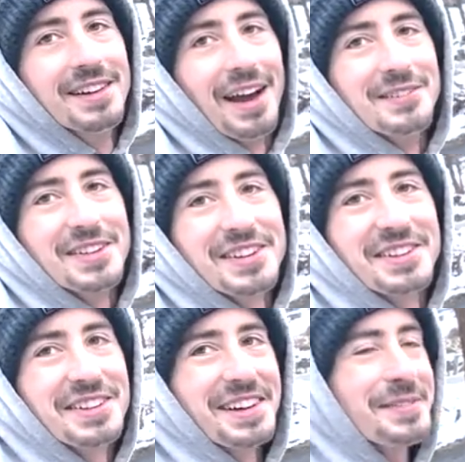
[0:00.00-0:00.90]
I'd be
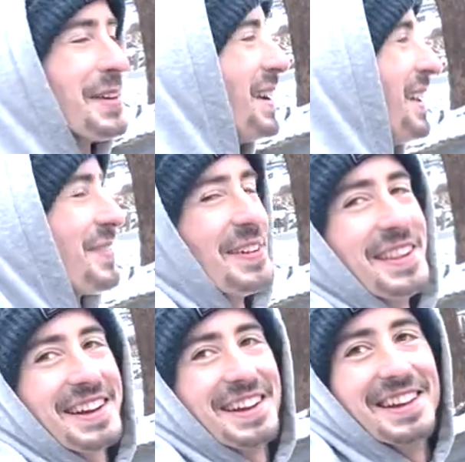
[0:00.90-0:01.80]
so sick. Put it on the
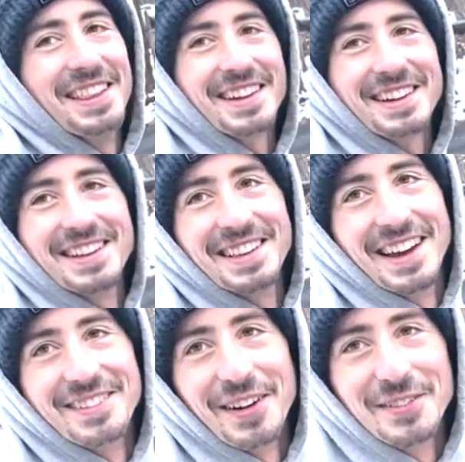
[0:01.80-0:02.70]
front like a yeah. like a
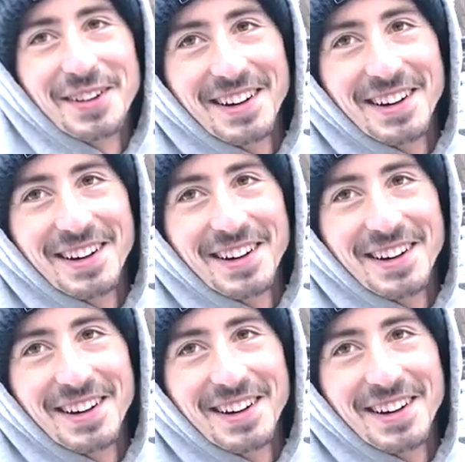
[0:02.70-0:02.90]
Land Rover.